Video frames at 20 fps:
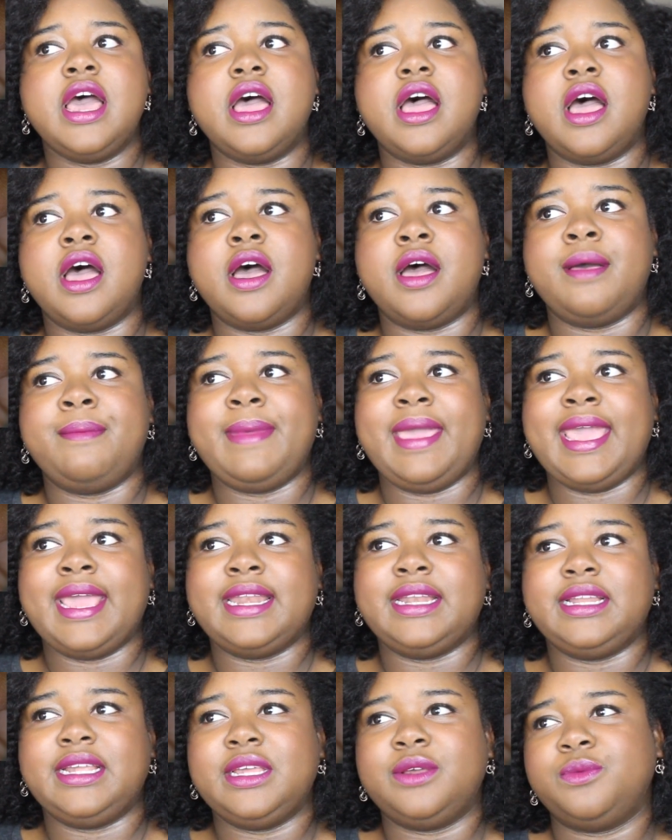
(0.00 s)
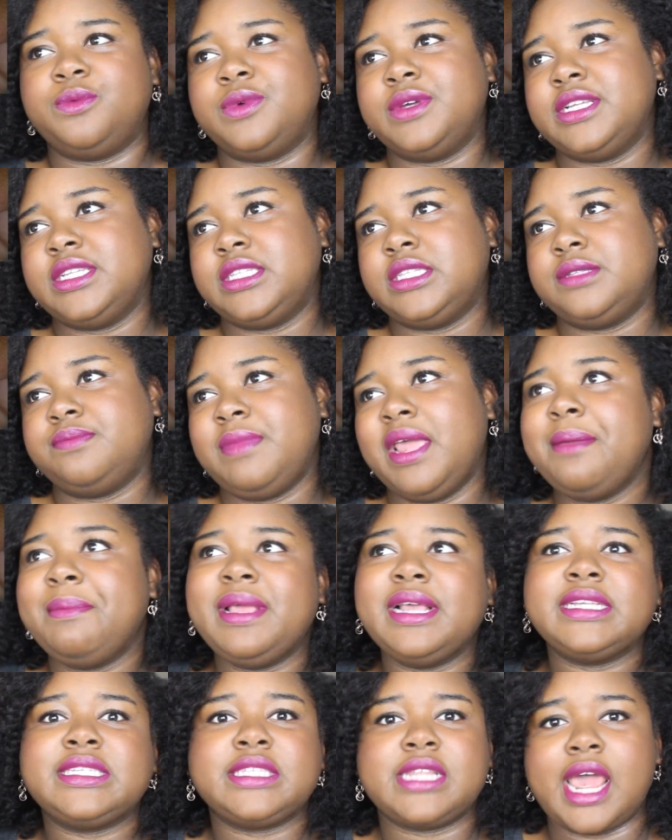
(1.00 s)
And it was
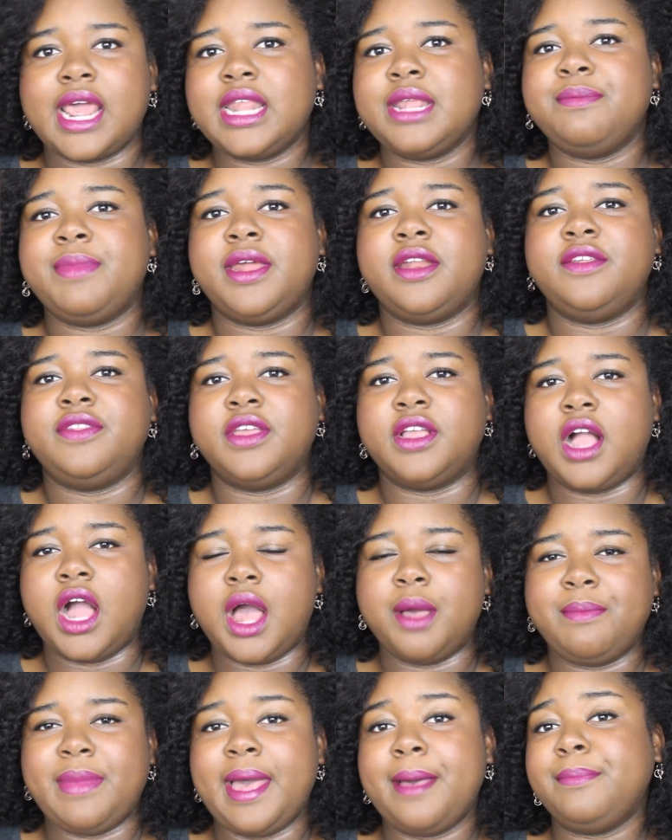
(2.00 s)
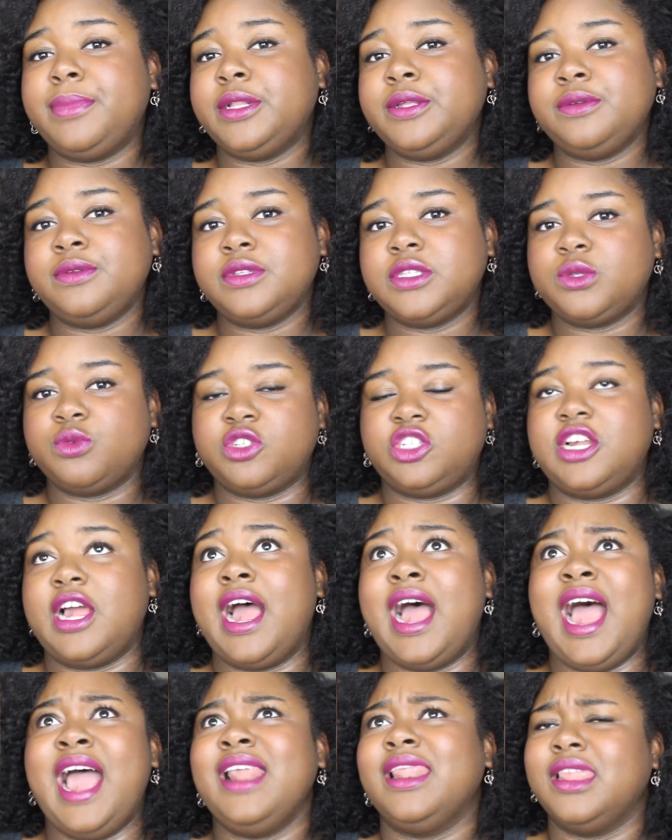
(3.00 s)
maybe slightly better than Combat Blutes, which
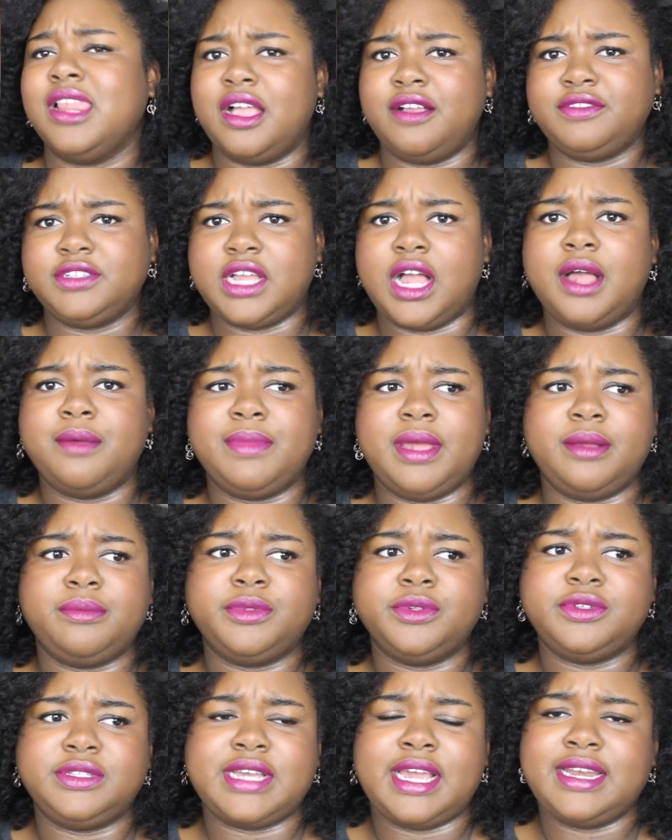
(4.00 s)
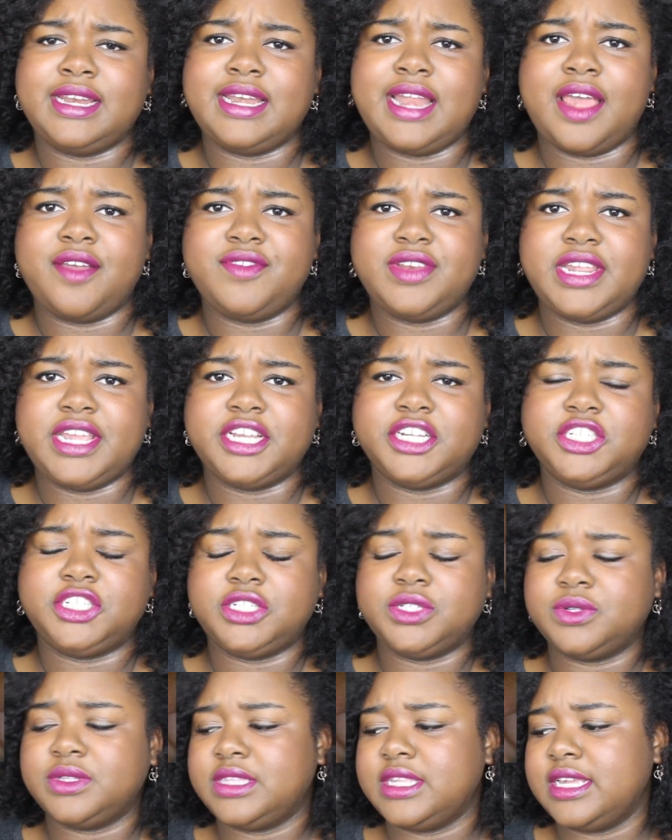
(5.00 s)
I loved Combat Blutes. I didn't have any
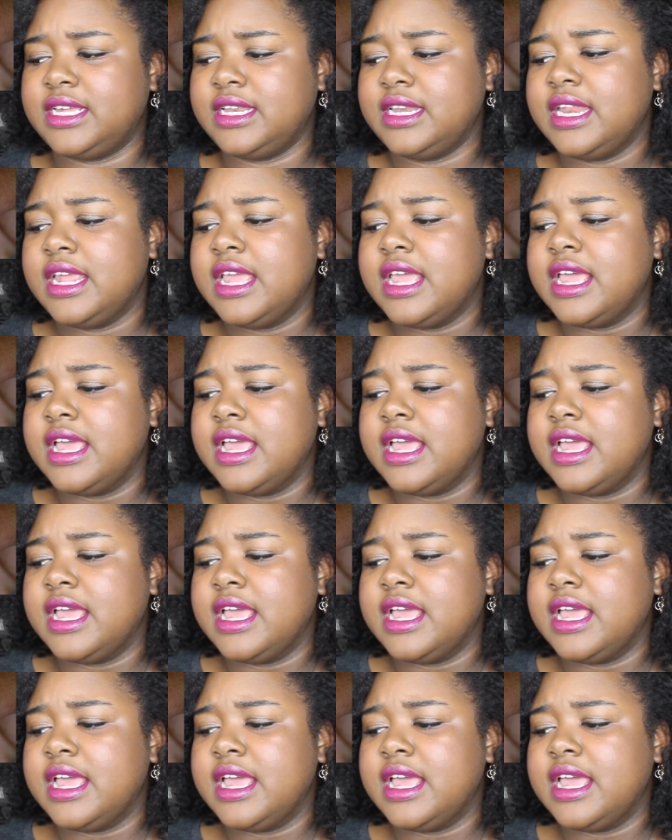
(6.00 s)
issues with it.